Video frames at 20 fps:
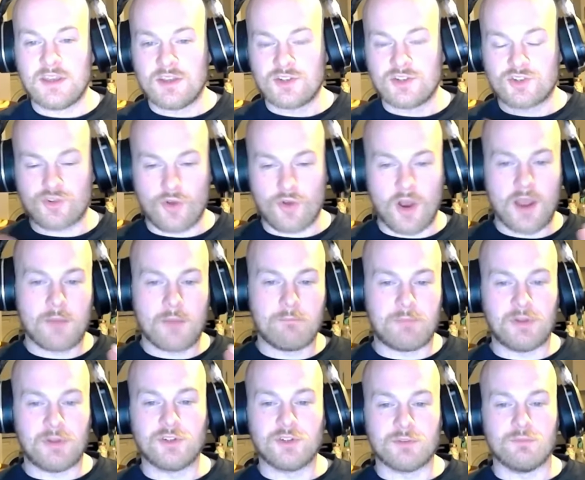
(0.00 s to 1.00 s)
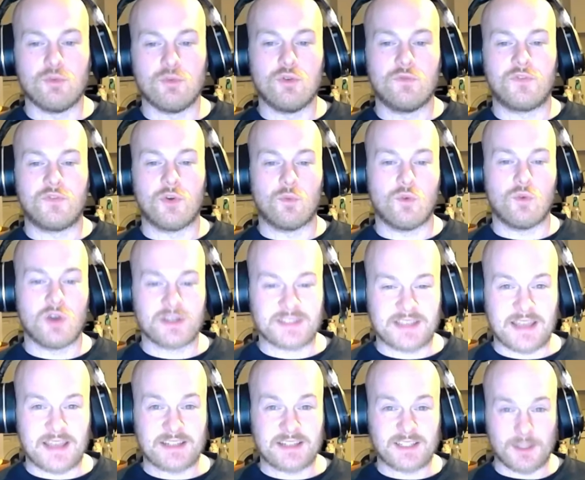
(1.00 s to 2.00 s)
try and build a move that works
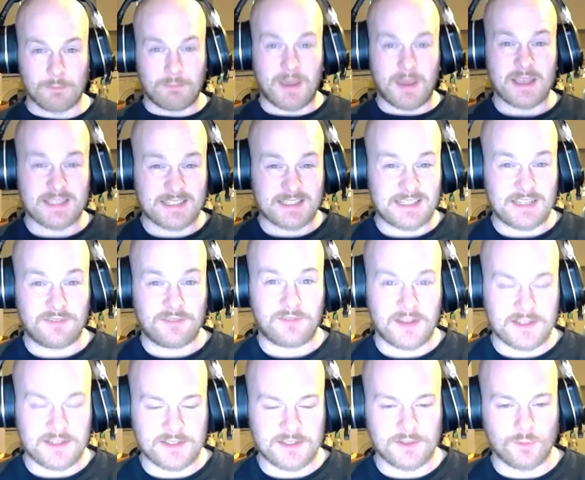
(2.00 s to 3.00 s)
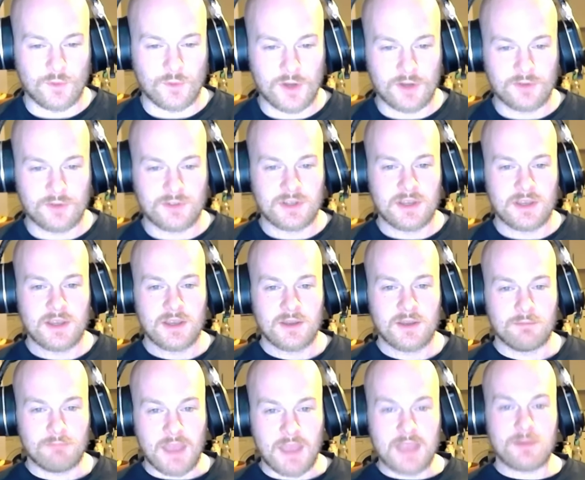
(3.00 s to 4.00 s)
against the best defense in the world.
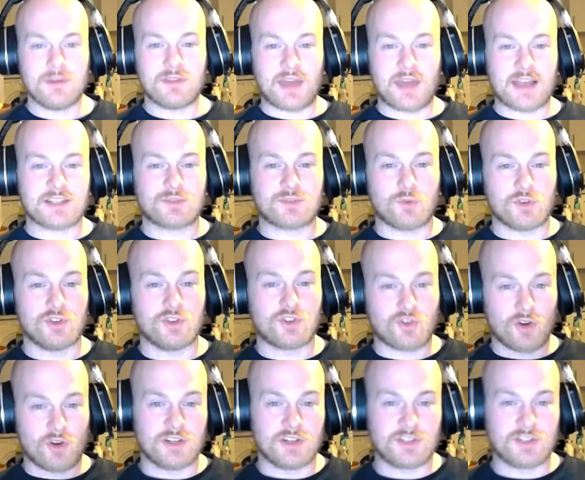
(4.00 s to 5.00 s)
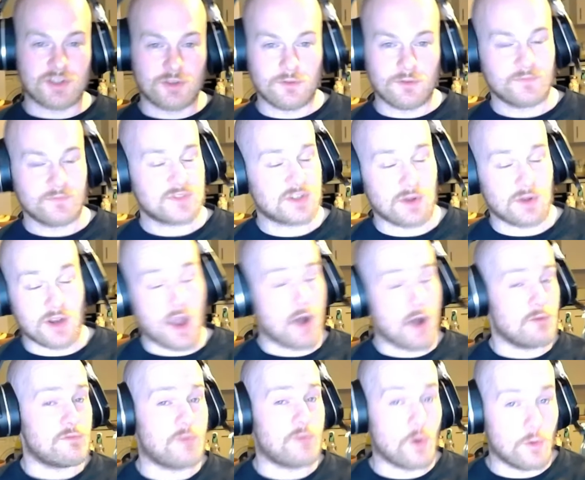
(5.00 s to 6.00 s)
Maybe that's what you're trying to do. So I
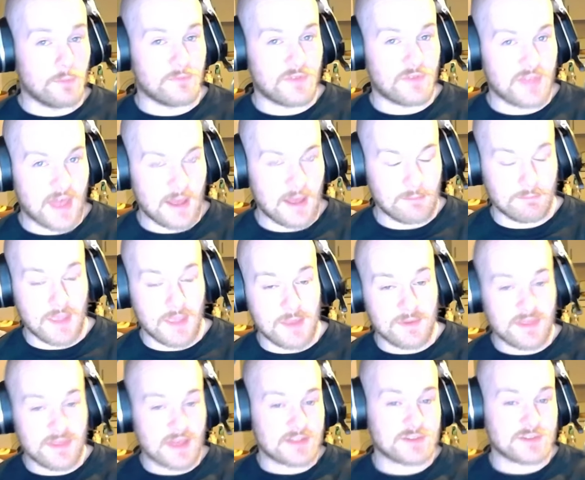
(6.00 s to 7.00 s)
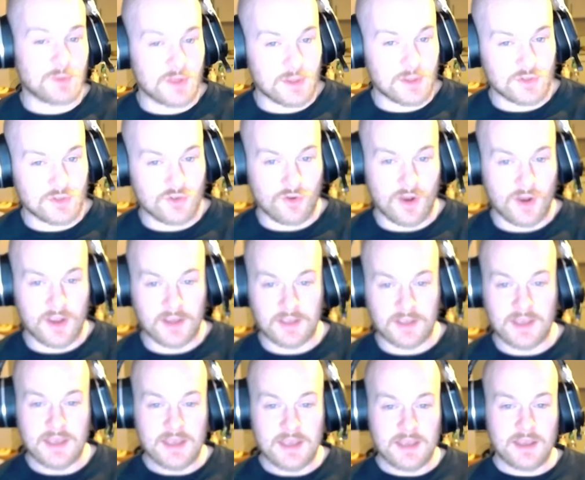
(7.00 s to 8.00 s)
can't fault them for that. Maybe that's what they were trying.
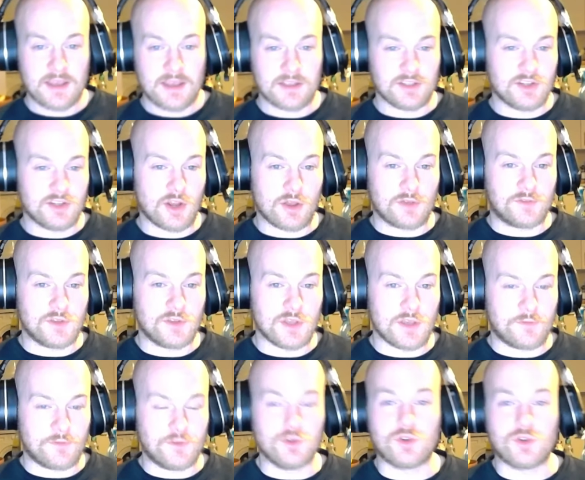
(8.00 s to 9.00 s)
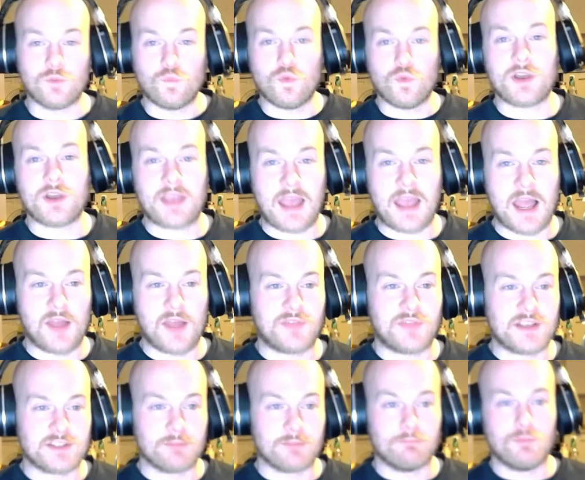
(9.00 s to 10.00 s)
You know, if you can work out if
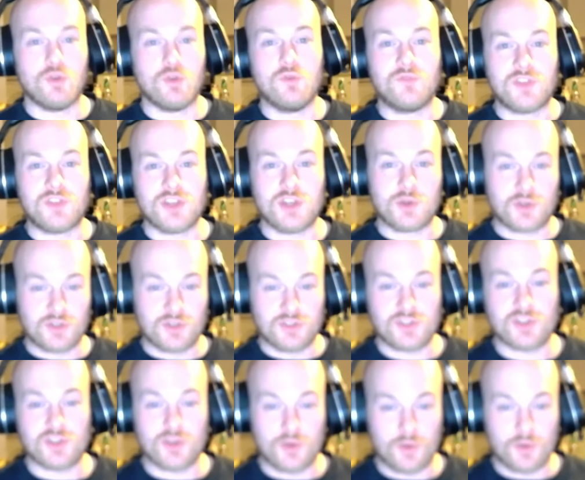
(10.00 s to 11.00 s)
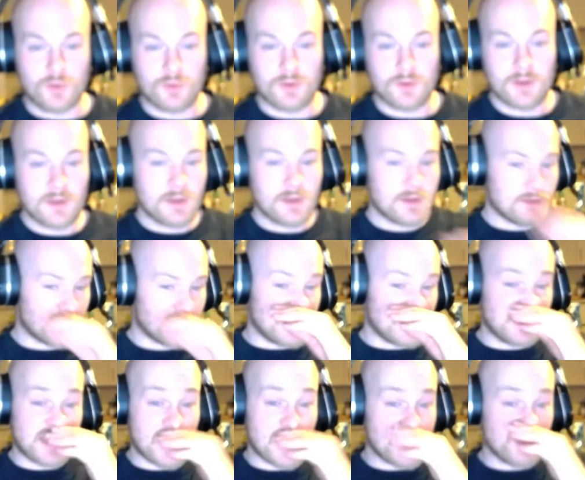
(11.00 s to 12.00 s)
there's a move that you can do that
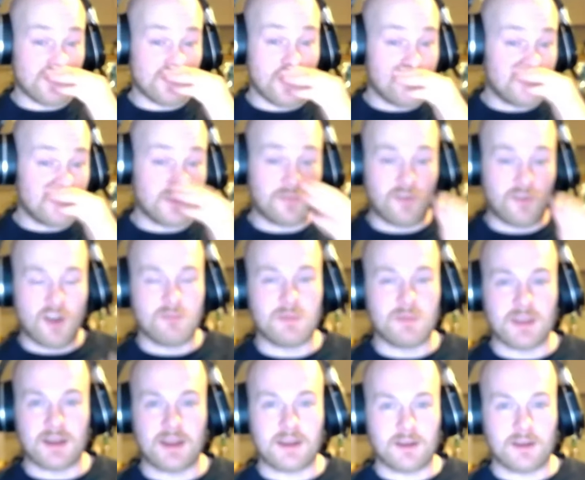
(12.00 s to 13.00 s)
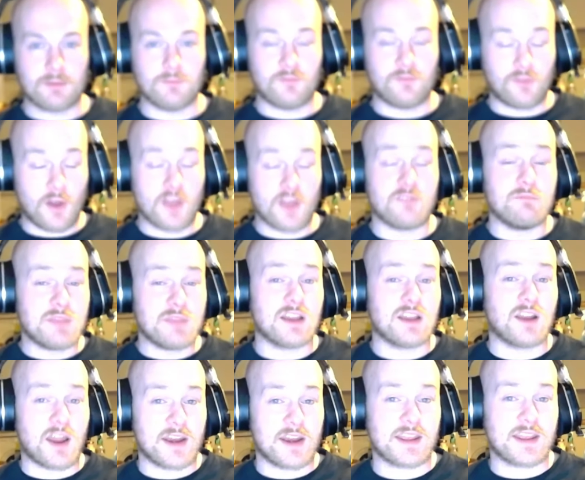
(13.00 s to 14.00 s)
can get you over the five meter
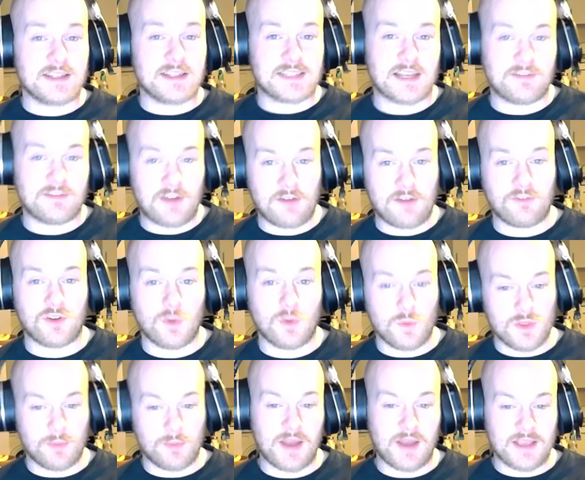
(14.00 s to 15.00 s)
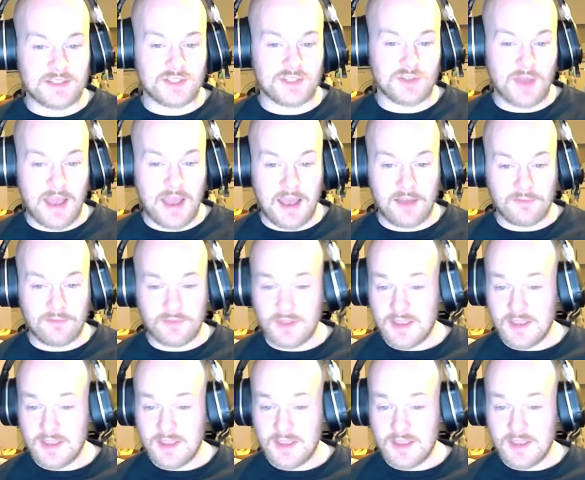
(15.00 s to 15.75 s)
line against South Africa with the players you have,